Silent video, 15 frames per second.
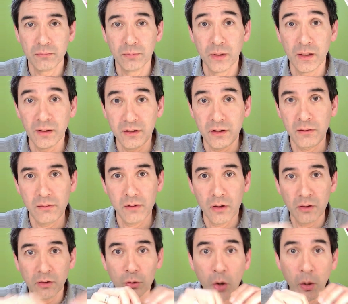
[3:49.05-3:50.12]
well, they are
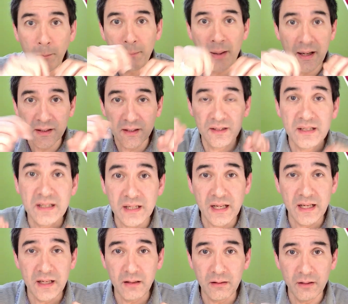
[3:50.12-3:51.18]
compact
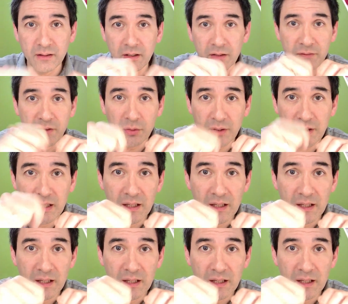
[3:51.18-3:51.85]
DNA and they're very